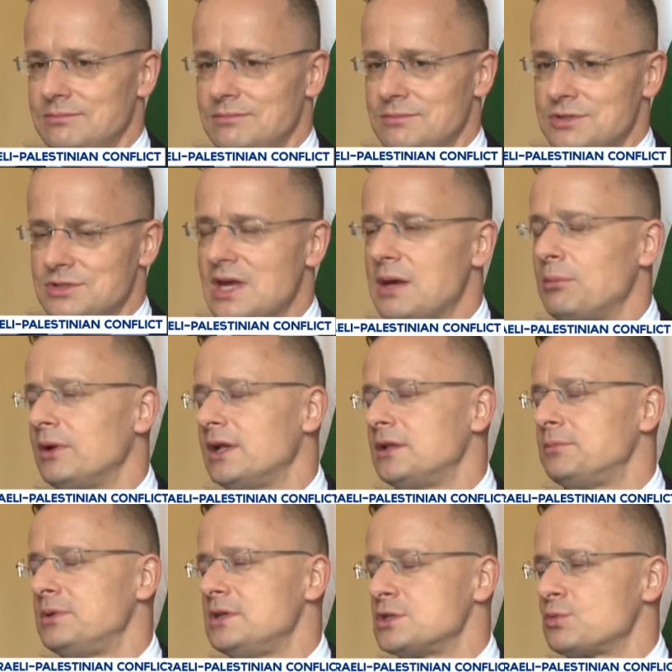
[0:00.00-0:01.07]
stable
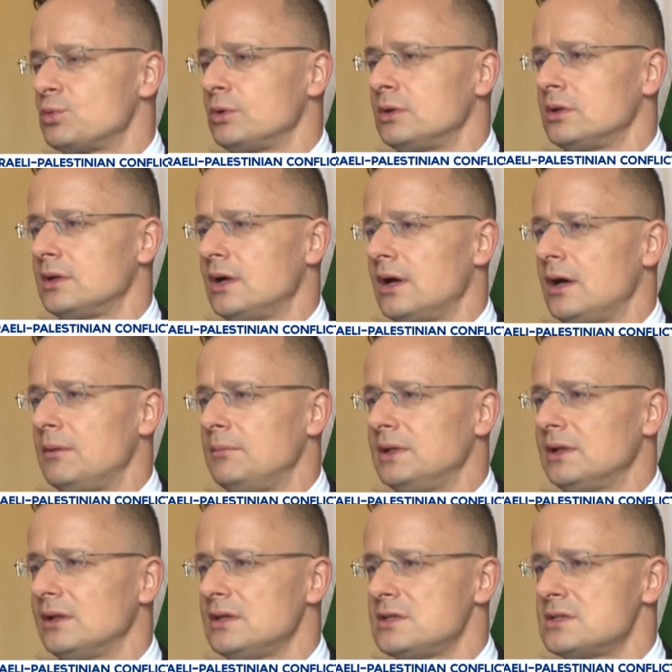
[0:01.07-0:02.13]
and peaceful
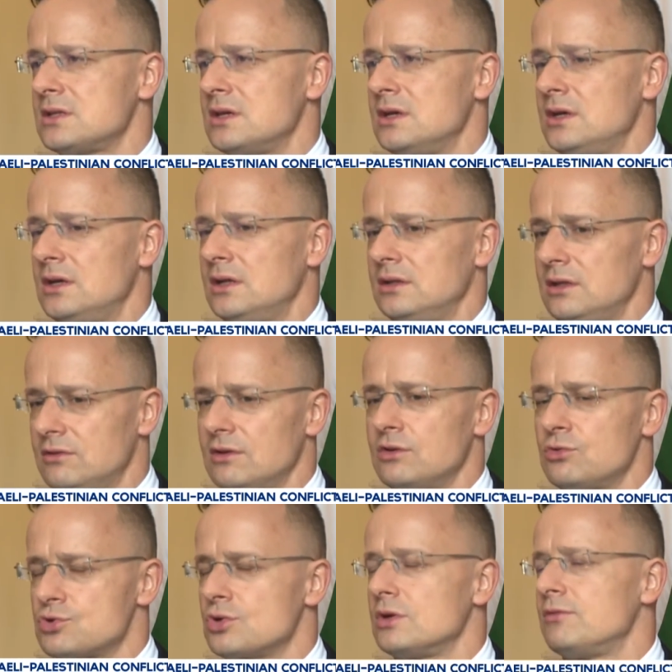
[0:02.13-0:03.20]
Middle East. These are
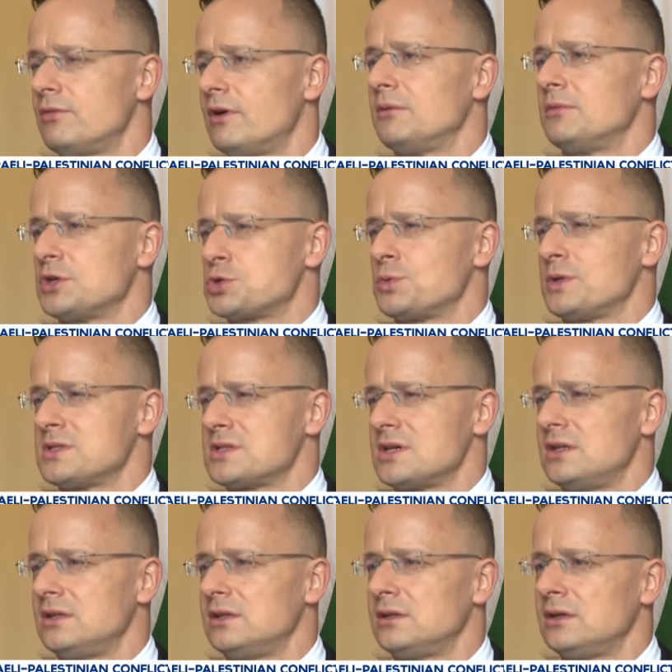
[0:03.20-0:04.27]
usually very much
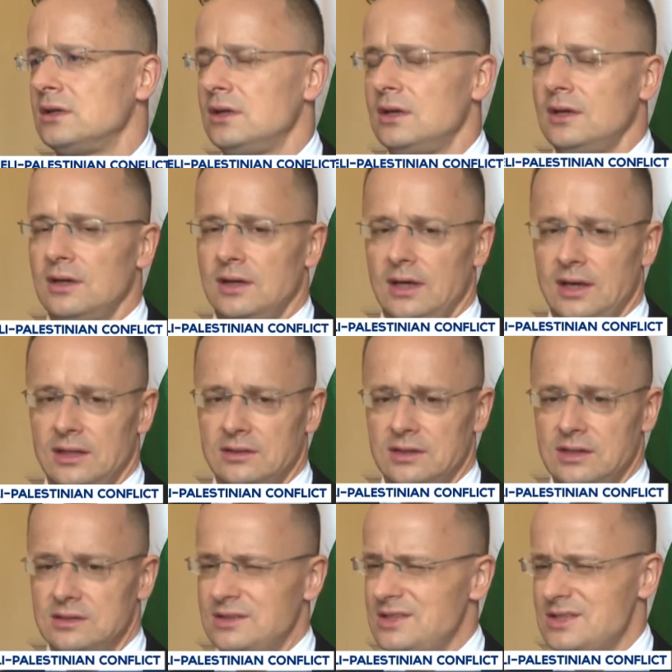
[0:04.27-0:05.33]
one-sided,
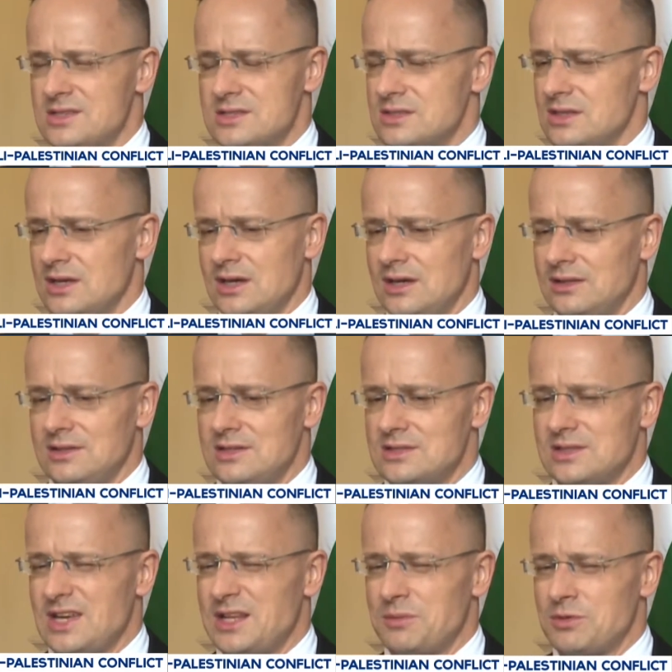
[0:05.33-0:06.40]
and these
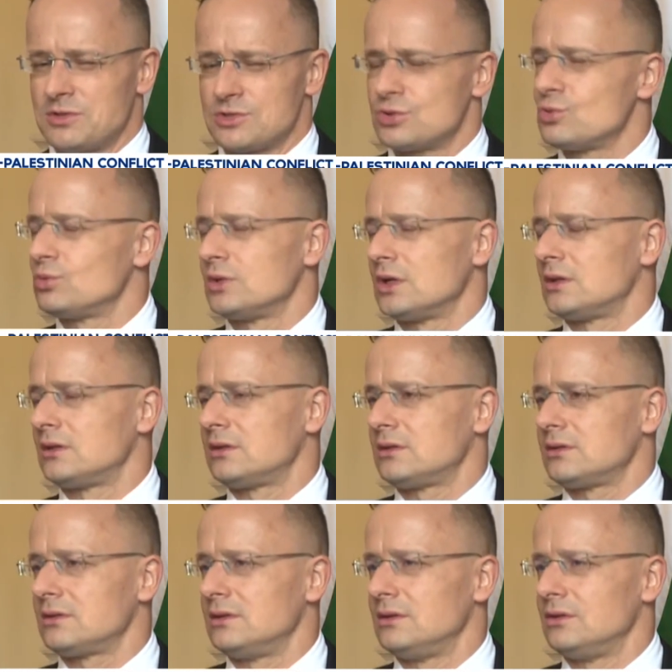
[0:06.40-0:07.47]
statements do
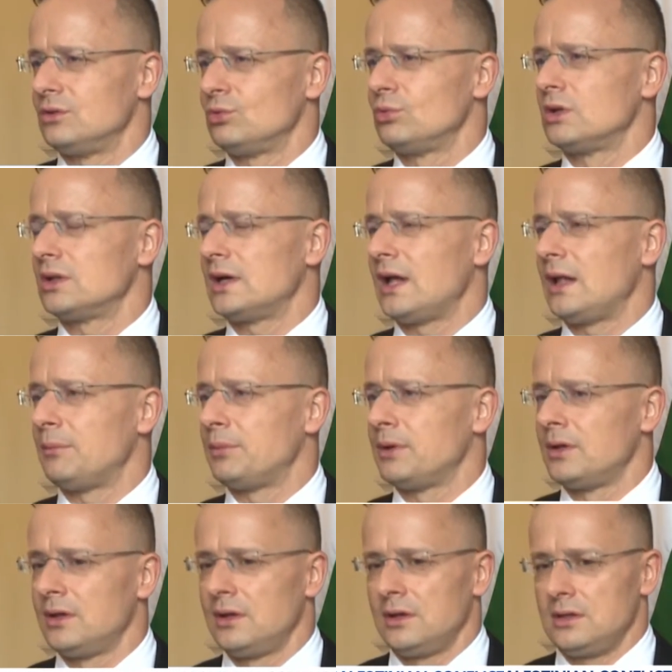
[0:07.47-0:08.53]
not help,
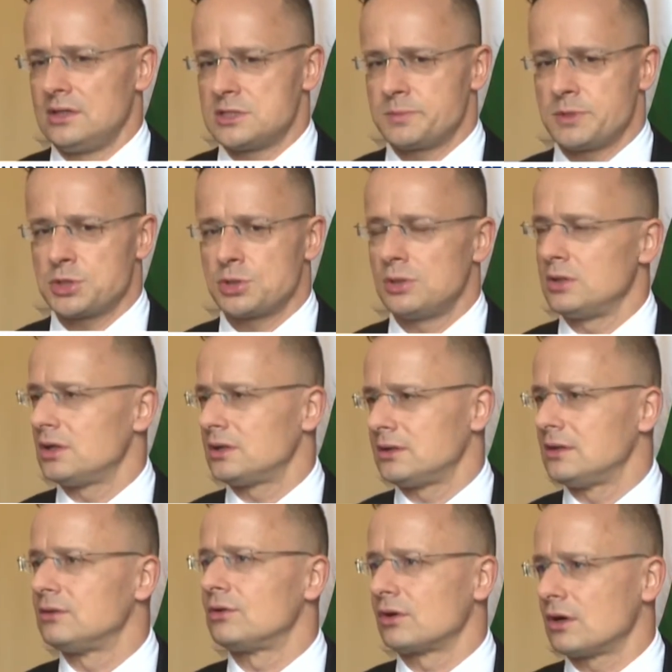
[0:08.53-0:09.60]
especially not
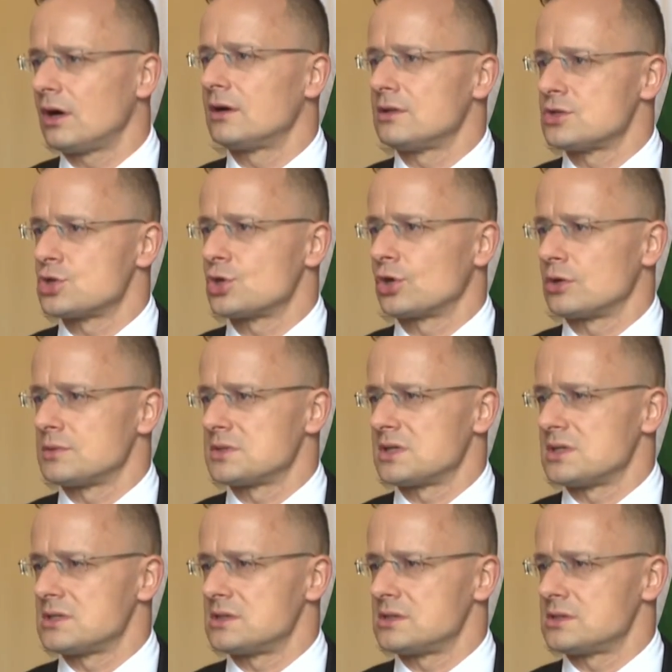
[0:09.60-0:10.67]
under current
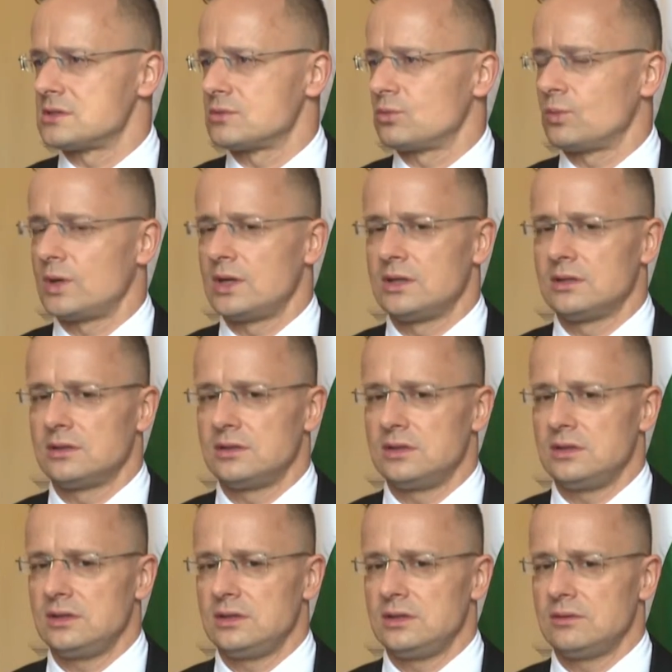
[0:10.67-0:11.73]
circumstances when
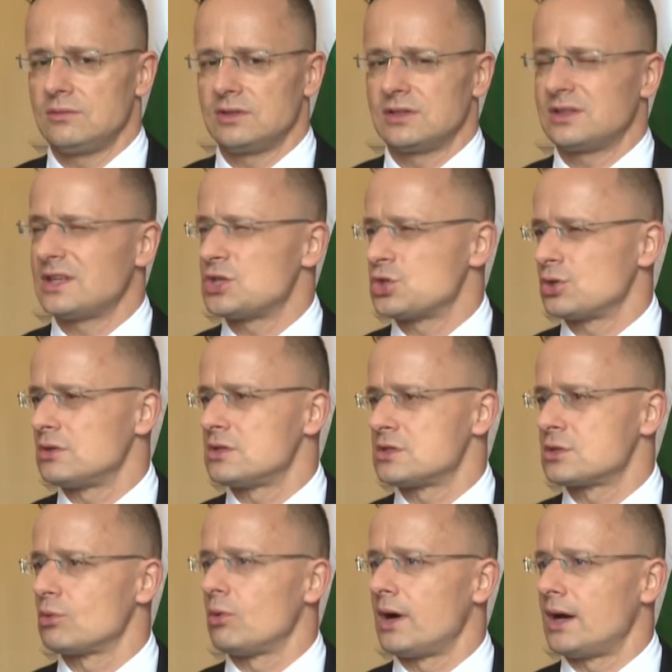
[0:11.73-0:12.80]
the tension is
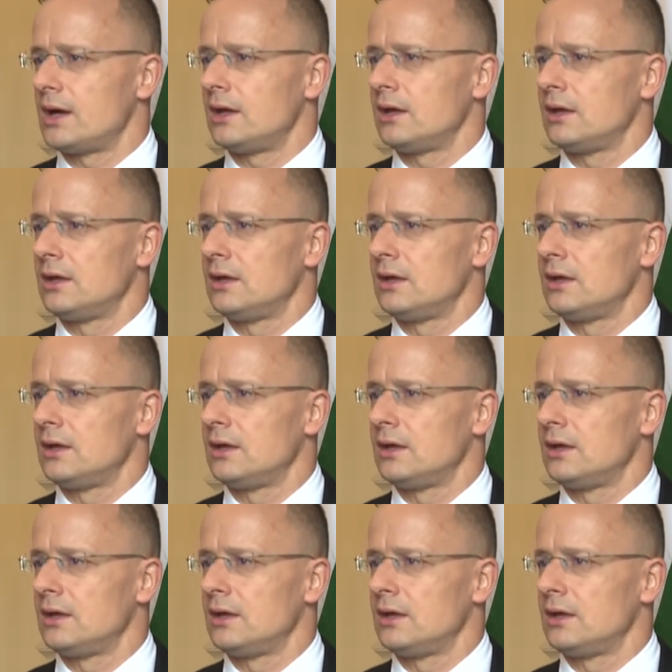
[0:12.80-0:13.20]
so high.